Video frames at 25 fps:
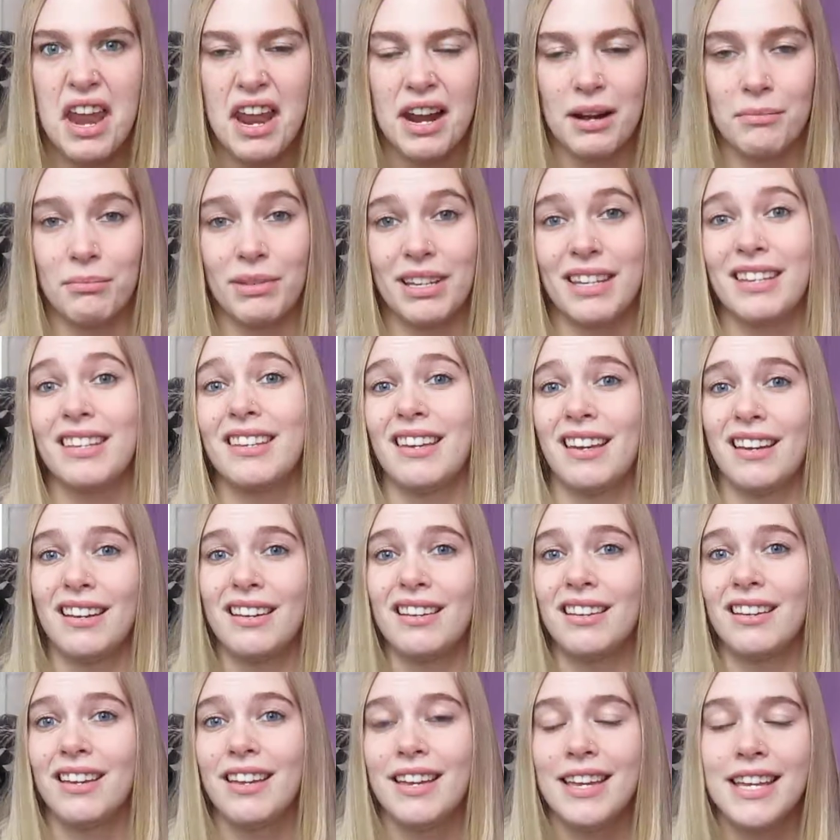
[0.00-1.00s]
And I'm like, yeah,
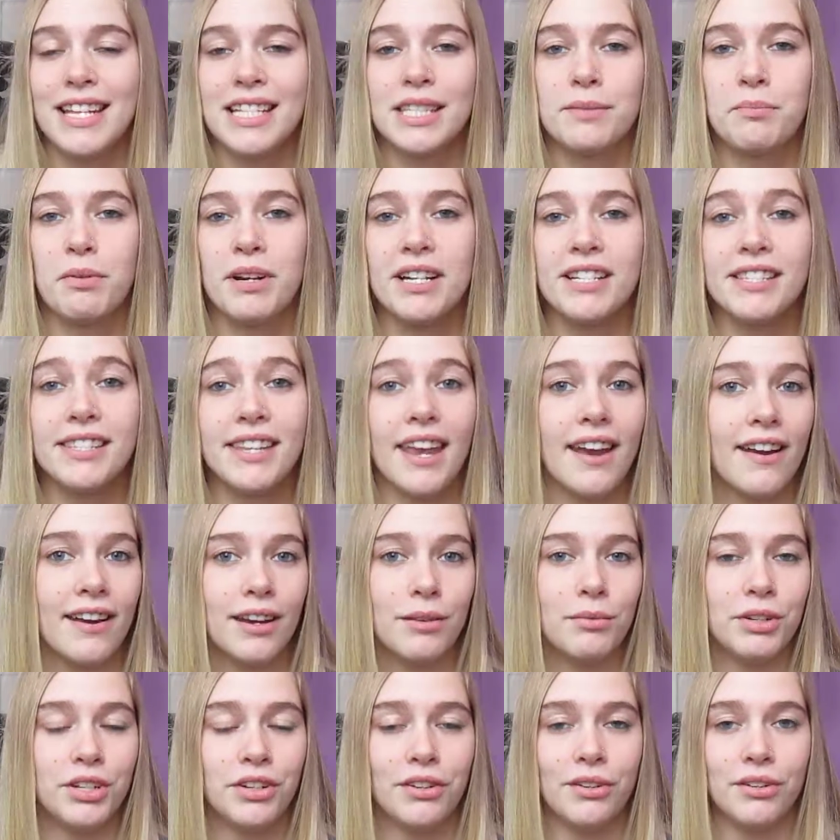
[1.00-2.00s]
it's pretty scary
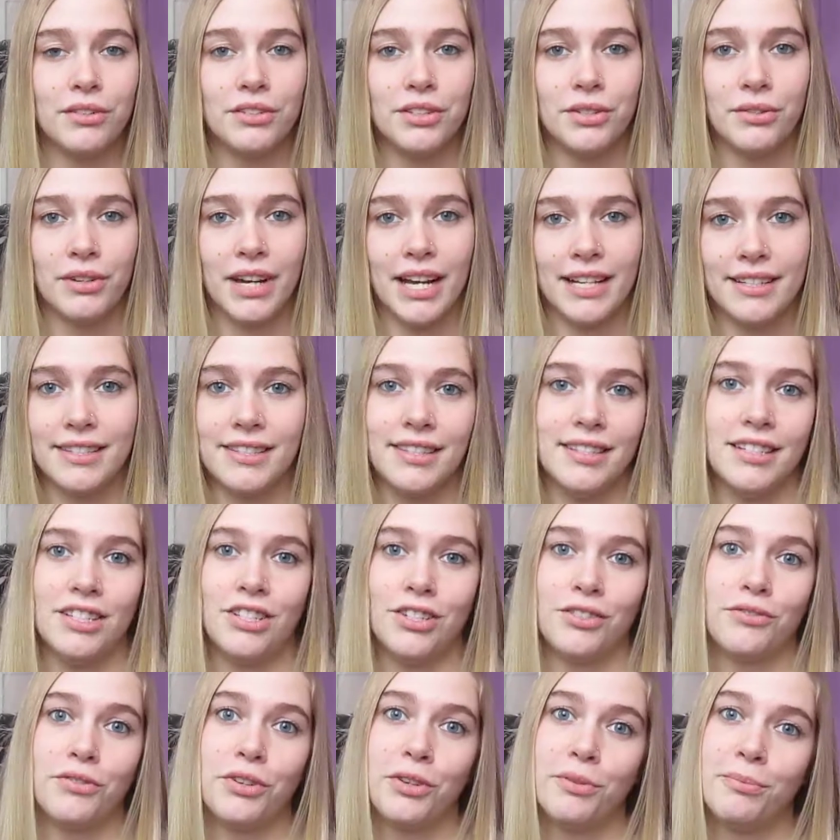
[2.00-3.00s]
when you go into an
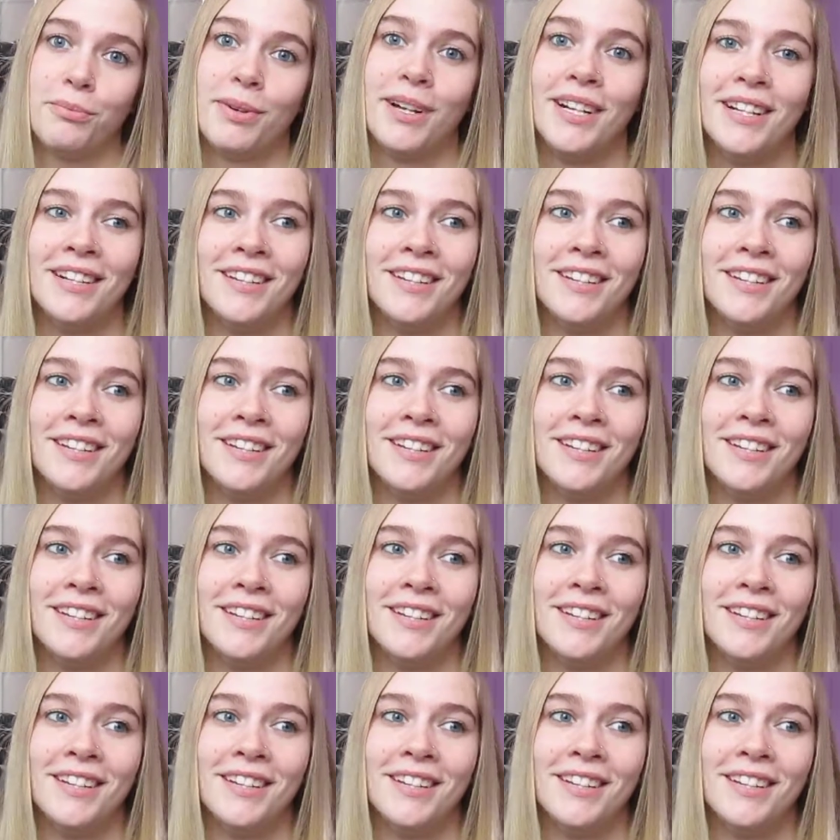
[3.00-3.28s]
isolation room.